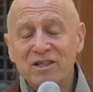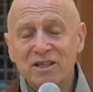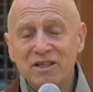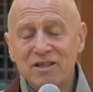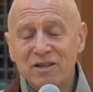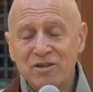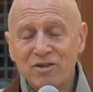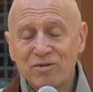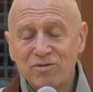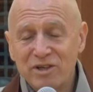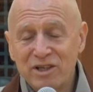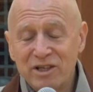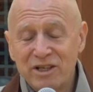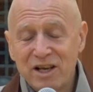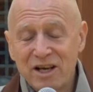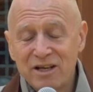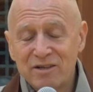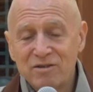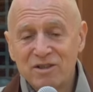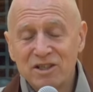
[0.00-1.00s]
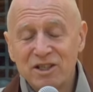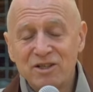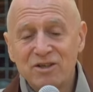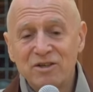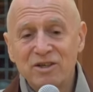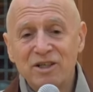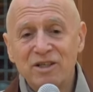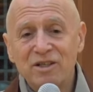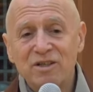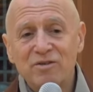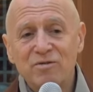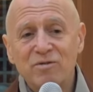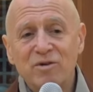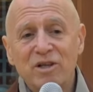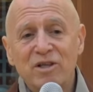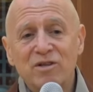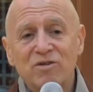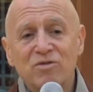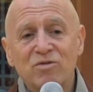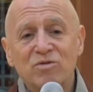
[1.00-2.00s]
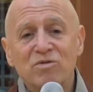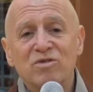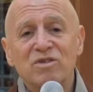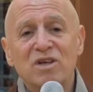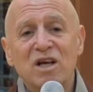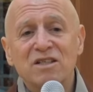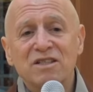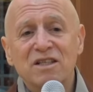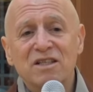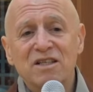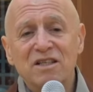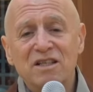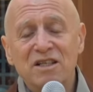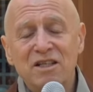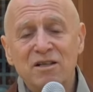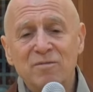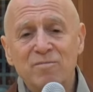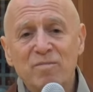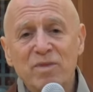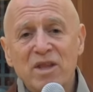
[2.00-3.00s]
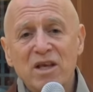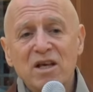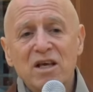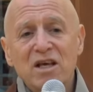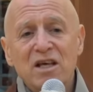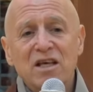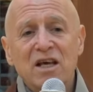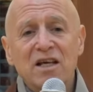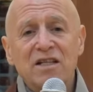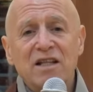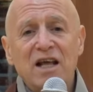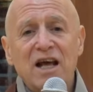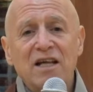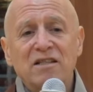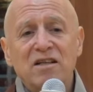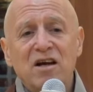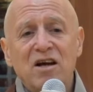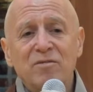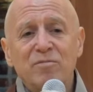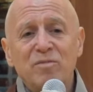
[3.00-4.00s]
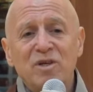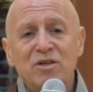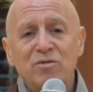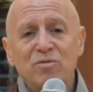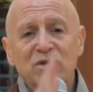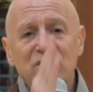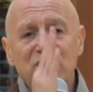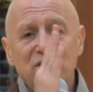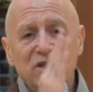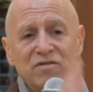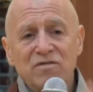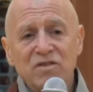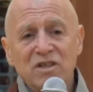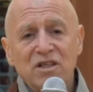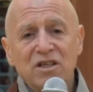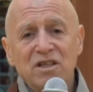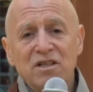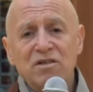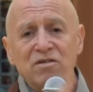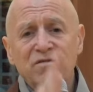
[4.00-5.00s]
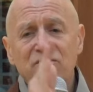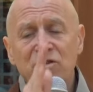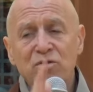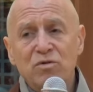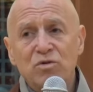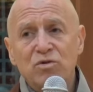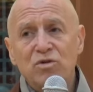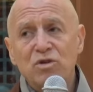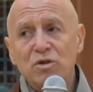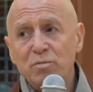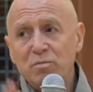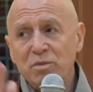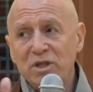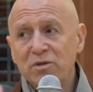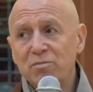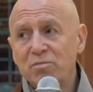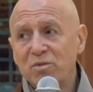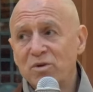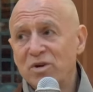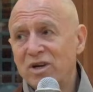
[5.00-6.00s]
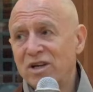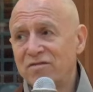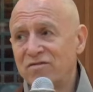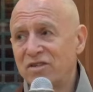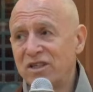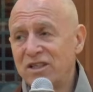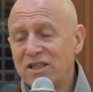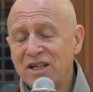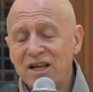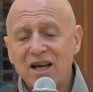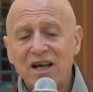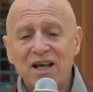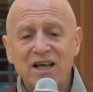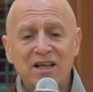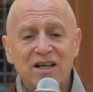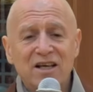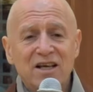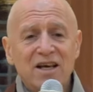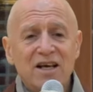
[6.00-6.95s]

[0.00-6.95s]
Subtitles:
did a 3-day retreat with Seungsan Sunim, At that time, he was giving interviews to people every day.